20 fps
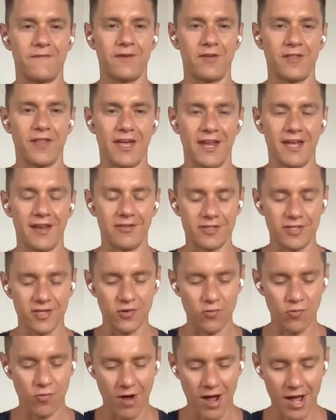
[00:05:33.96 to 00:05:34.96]
Feel that
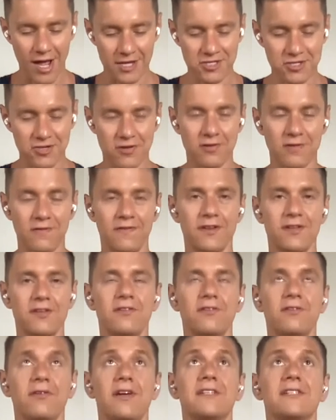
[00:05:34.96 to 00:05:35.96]
energy wash over
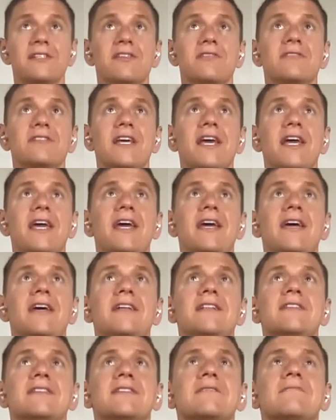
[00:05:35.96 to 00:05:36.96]
you as those
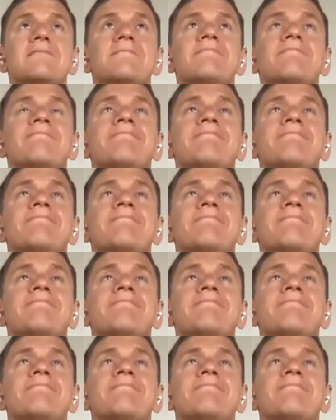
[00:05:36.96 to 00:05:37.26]
hands